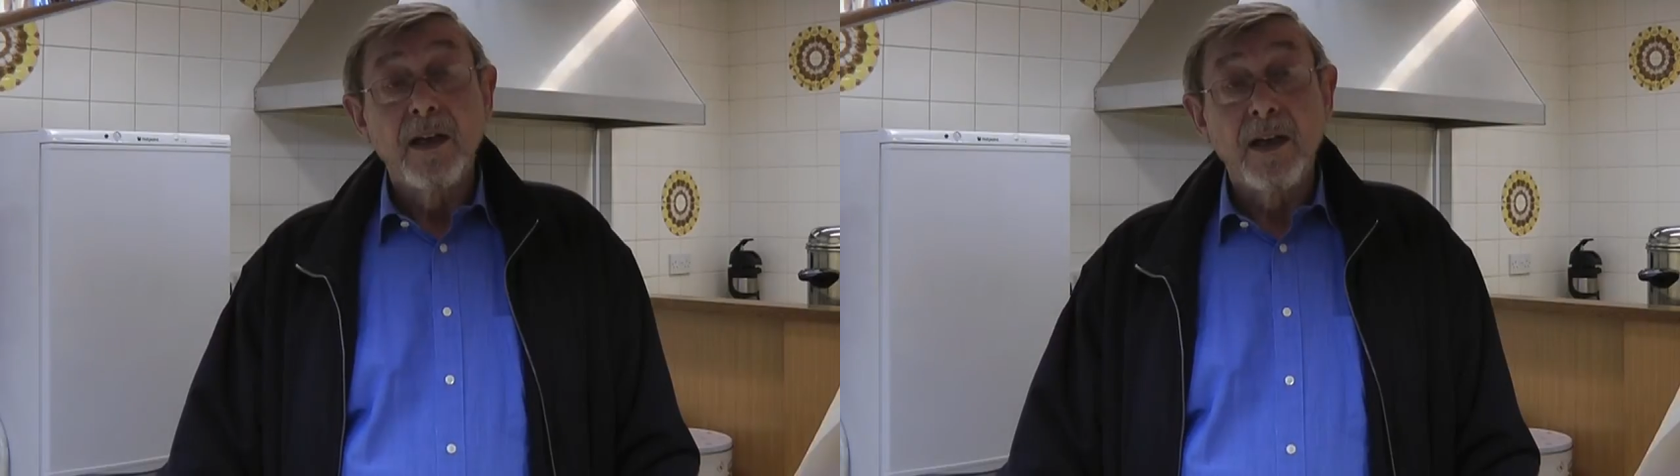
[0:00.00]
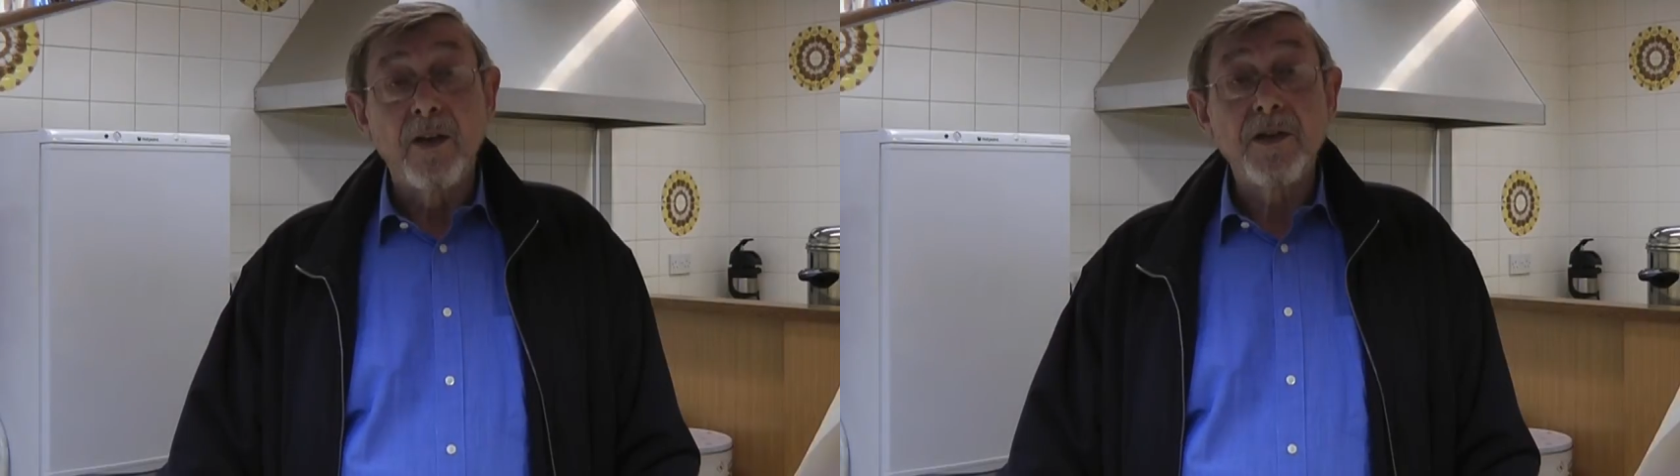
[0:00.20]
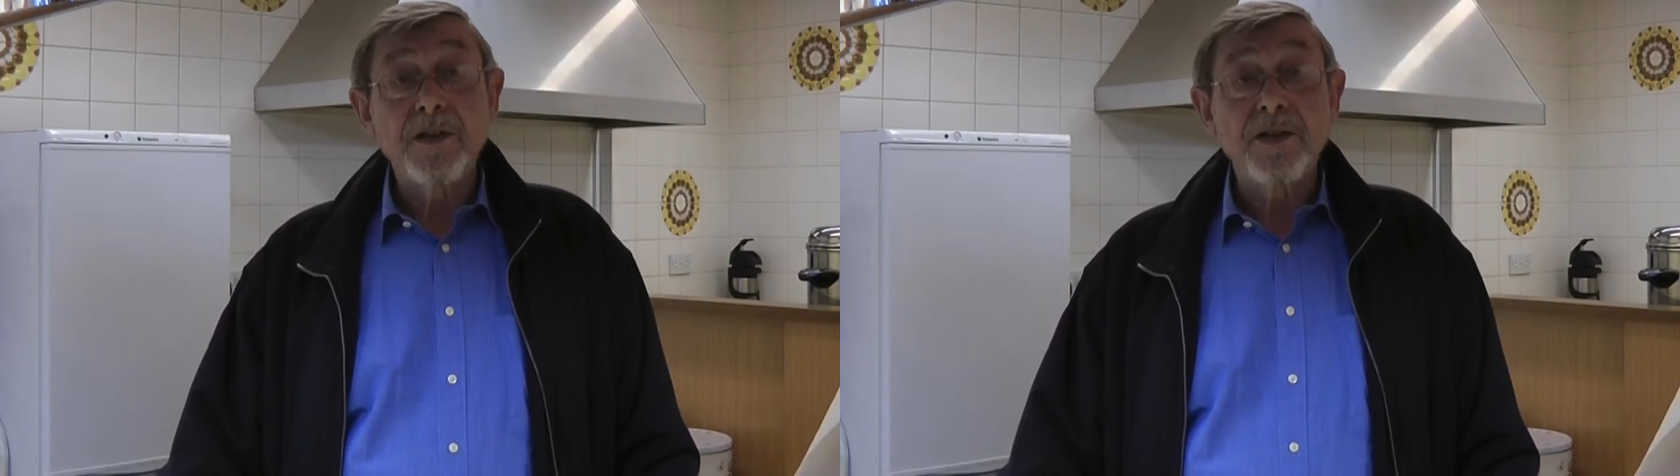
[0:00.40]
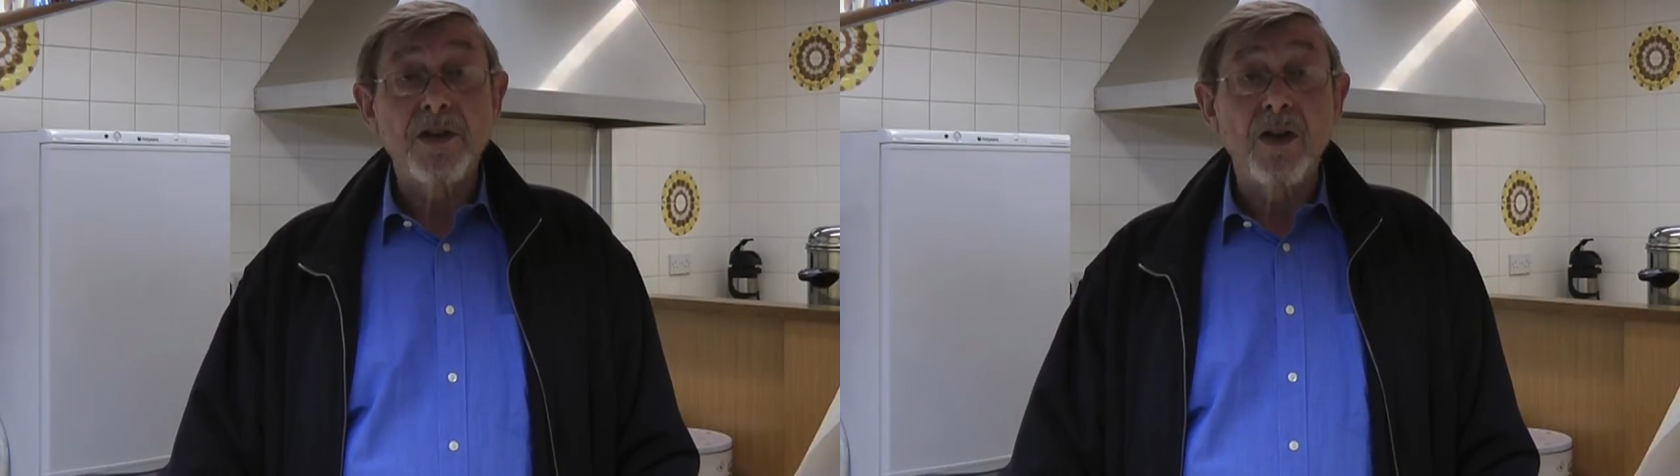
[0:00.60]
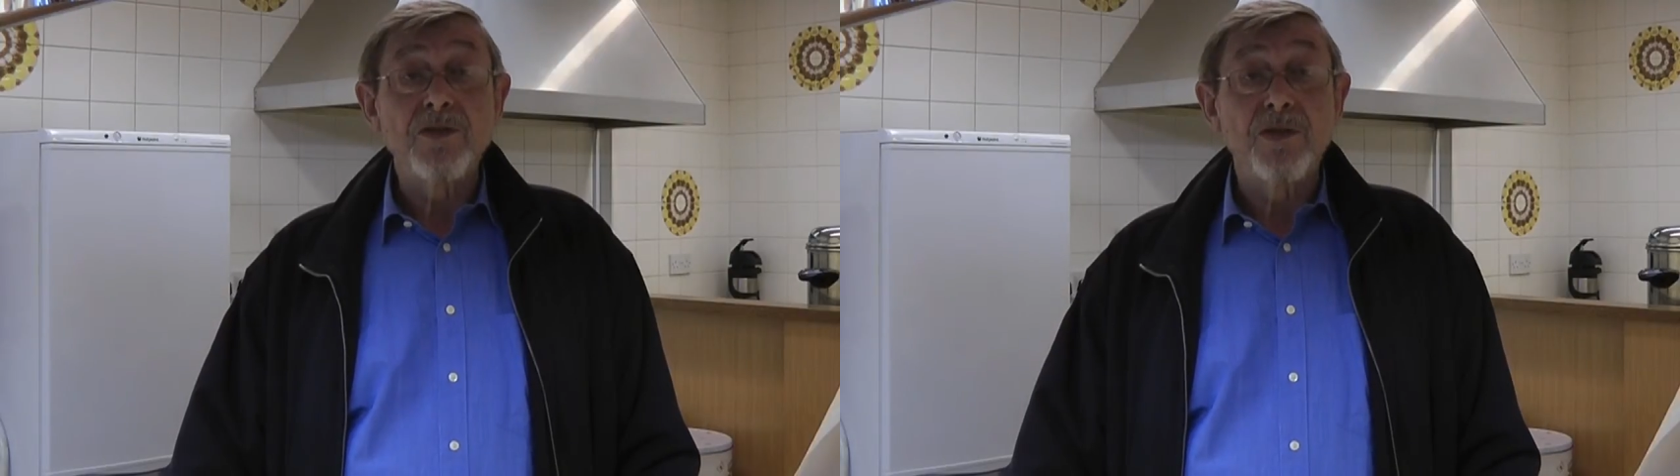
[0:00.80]
You know, this is
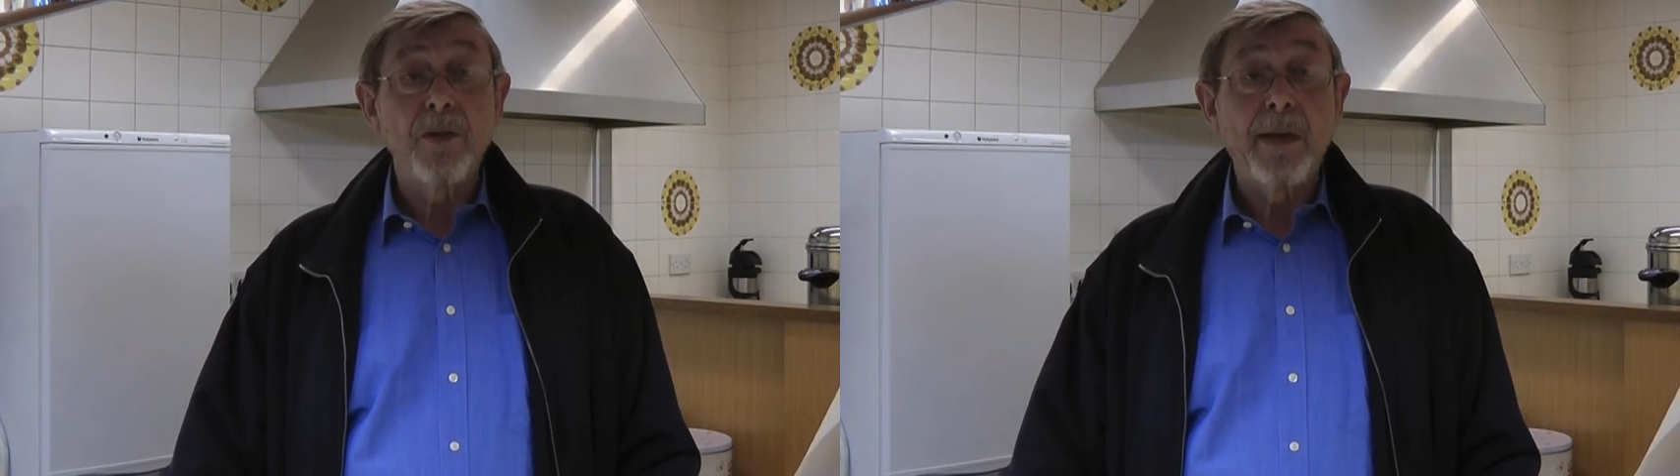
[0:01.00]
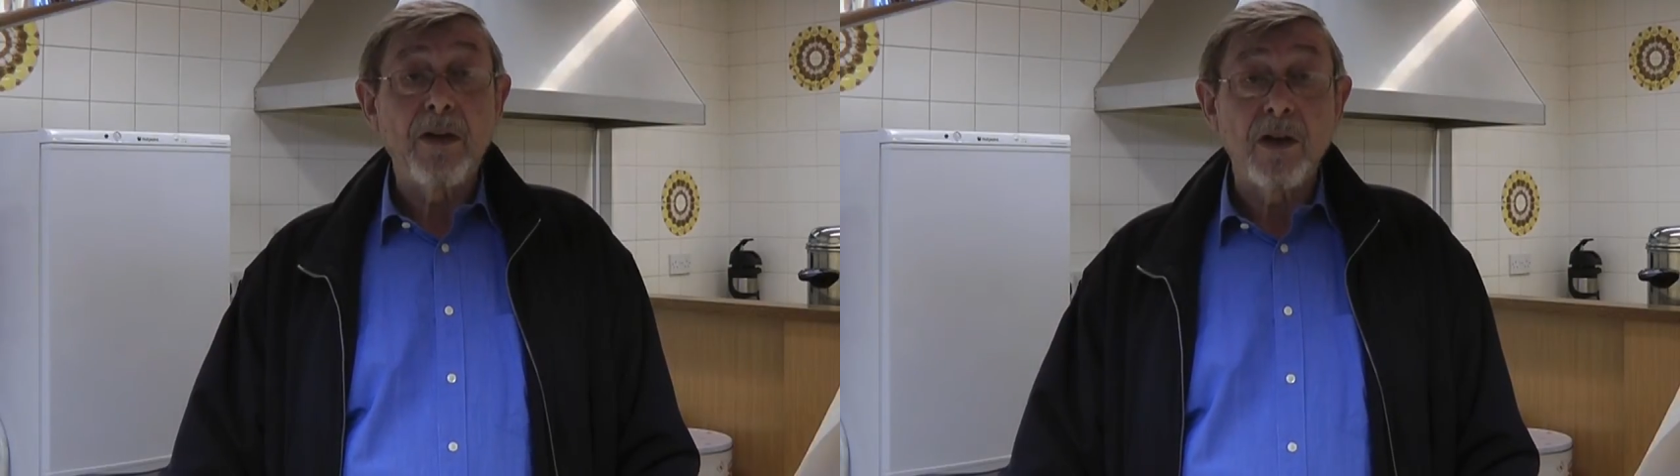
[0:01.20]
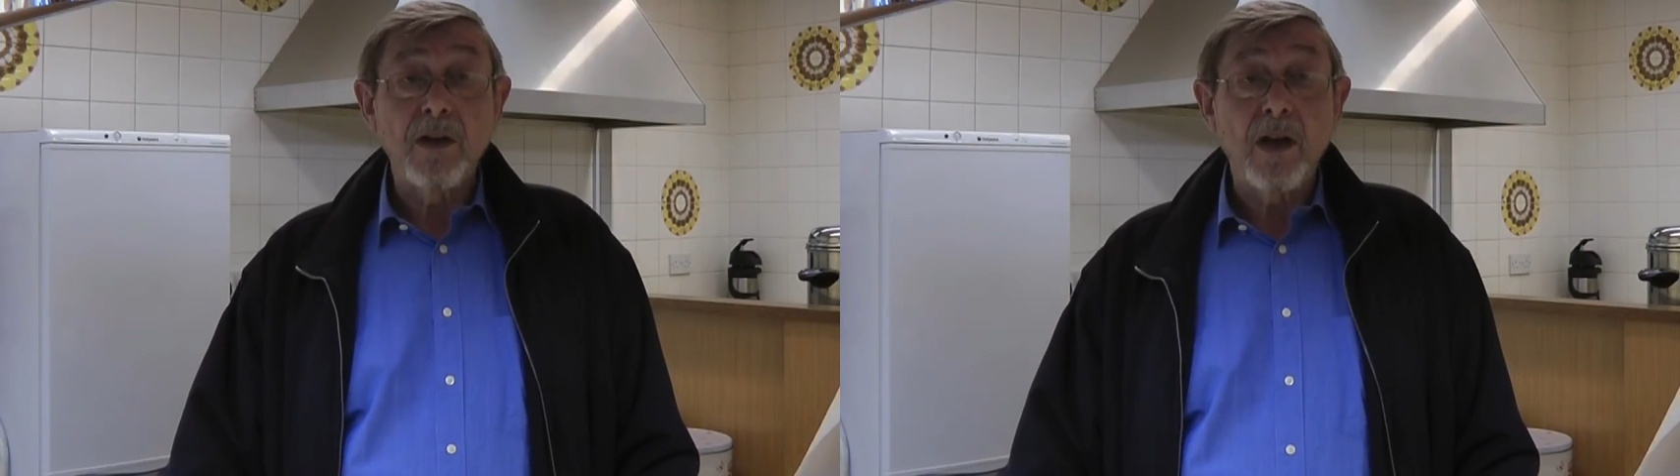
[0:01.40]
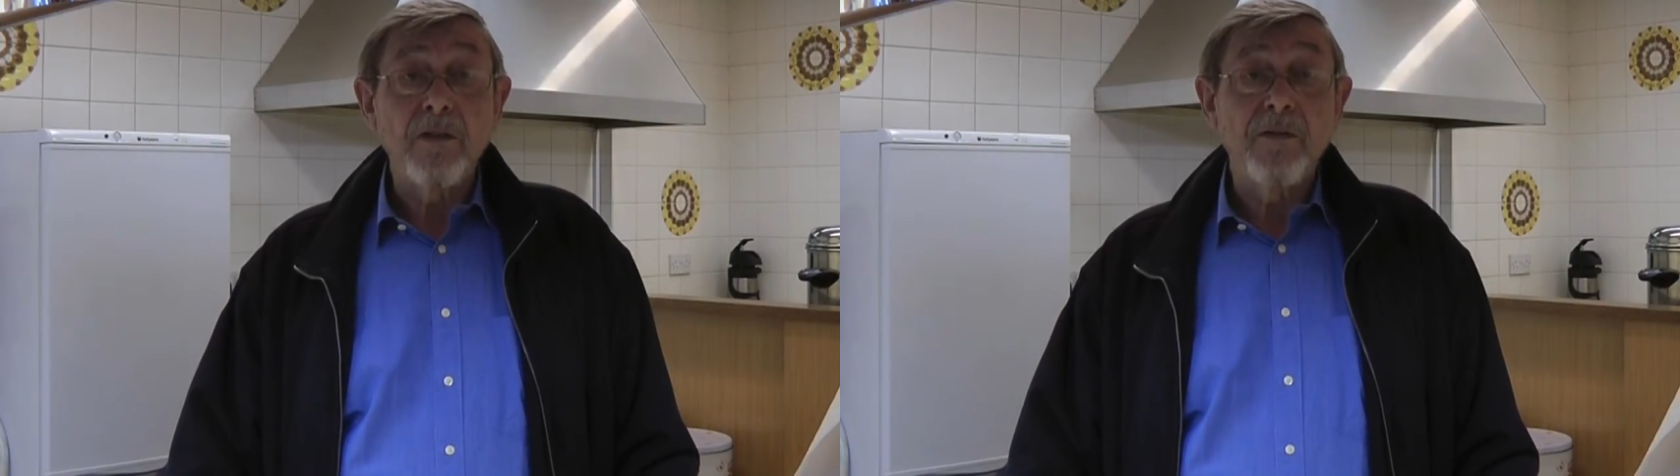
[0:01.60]
so true about a lot